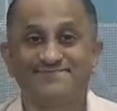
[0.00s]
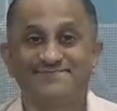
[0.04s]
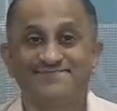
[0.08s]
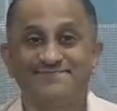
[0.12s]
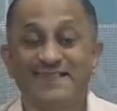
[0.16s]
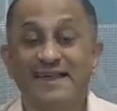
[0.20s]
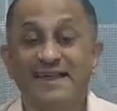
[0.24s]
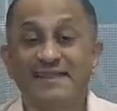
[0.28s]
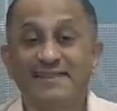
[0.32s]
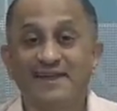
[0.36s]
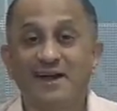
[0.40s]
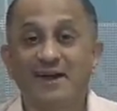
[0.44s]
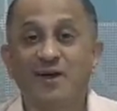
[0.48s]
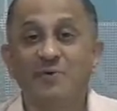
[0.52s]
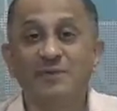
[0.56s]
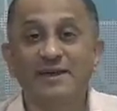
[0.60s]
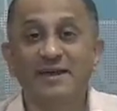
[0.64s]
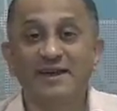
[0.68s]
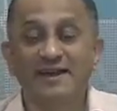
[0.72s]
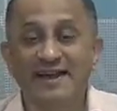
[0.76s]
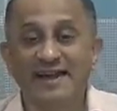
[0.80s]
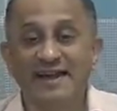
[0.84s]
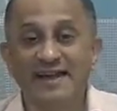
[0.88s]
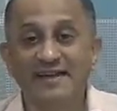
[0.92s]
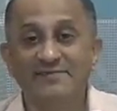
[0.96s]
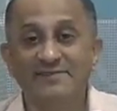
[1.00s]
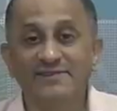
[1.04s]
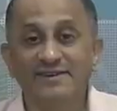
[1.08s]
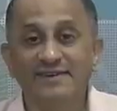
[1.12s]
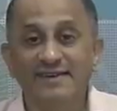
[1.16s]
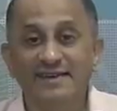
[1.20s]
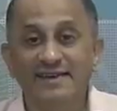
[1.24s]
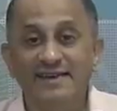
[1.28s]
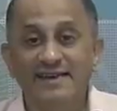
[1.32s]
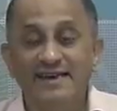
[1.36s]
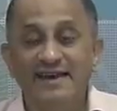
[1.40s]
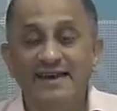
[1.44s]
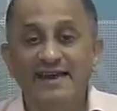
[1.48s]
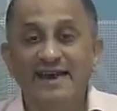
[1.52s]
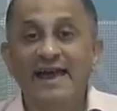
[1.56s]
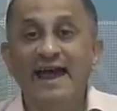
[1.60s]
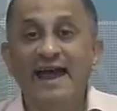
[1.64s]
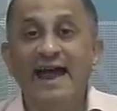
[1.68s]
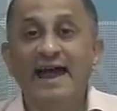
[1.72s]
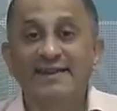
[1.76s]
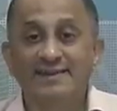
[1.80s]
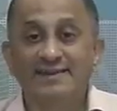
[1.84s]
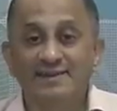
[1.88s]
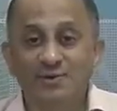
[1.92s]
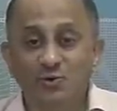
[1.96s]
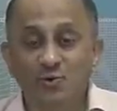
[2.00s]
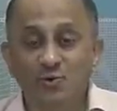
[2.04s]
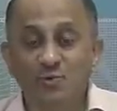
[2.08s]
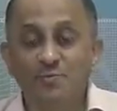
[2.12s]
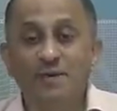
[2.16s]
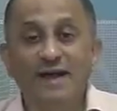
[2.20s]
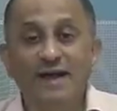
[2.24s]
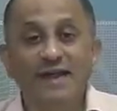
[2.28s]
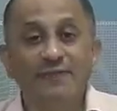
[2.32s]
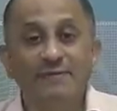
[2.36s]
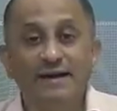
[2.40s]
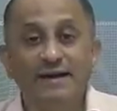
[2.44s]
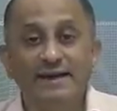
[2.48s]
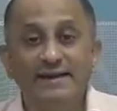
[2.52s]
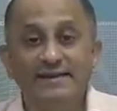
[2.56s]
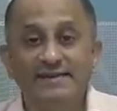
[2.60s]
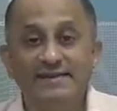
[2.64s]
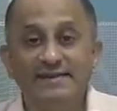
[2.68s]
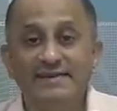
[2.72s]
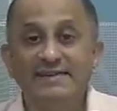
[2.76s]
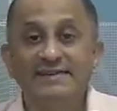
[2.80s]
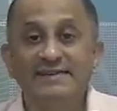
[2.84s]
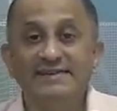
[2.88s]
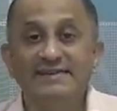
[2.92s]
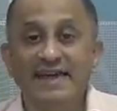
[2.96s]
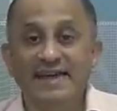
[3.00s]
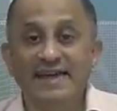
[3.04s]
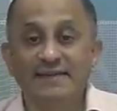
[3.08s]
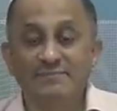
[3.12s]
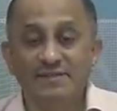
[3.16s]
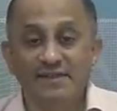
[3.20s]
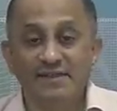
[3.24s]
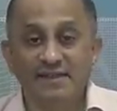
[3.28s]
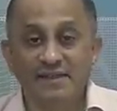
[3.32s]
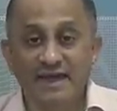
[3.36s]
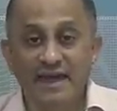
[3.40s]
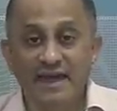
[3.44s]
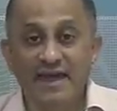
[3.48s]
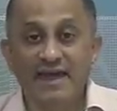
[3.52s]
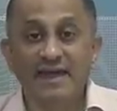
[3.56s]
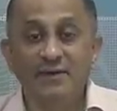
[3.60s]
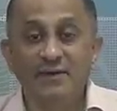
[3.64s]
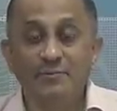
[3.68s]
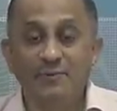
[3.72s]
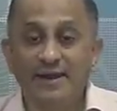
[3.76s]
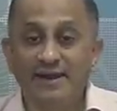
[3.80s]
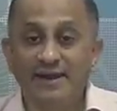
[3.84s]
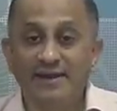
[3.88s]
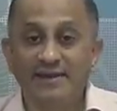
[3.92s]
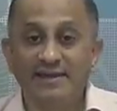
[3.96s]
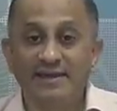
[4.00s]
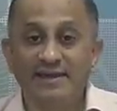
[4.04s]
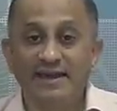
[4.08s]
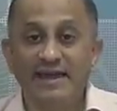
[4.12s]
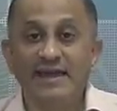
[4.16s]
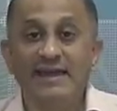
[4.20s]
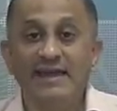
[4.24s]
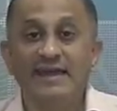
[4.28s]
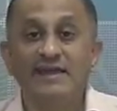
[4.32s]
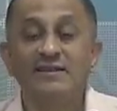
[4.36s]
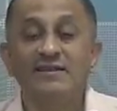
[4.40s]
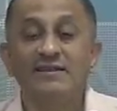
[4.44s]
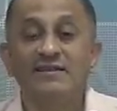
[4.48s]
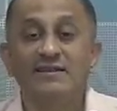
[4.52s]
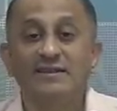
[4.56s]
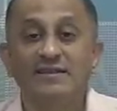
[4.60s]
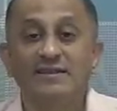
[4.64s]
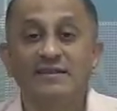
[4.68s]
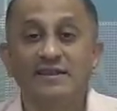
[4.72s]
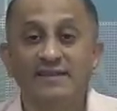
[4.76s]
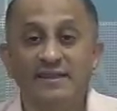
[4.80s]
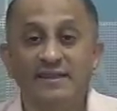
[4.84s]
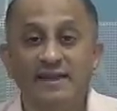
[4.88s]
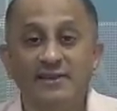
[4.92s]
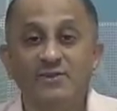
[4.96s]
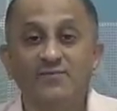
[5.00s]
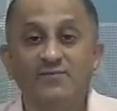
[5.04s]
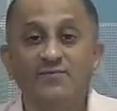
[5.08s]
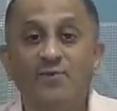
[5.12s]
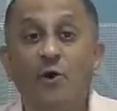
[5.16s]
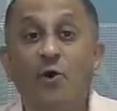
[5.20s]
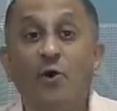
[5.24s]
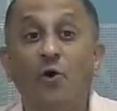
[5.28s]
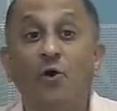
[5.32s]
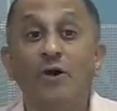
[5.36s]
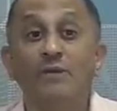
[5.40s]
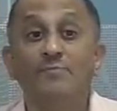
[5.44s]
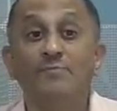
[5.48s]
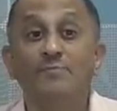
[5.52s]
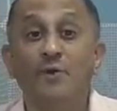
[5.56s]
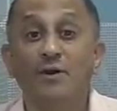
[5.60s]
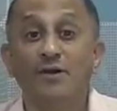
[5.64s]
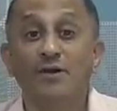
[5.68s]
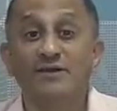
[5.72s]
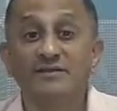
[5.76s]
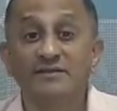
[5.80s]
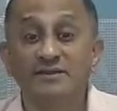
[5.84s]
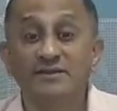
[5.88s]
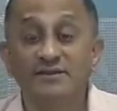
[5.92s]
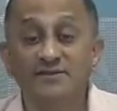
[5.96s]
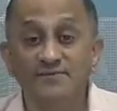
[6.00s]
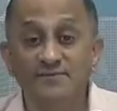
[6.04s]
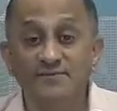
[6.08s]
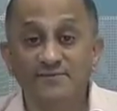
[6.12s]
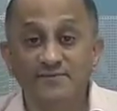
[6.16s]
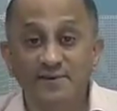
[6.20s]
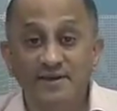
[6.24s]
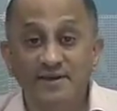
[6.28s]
That is how we arrived at 2 pi by t times k, where k is the set of all positive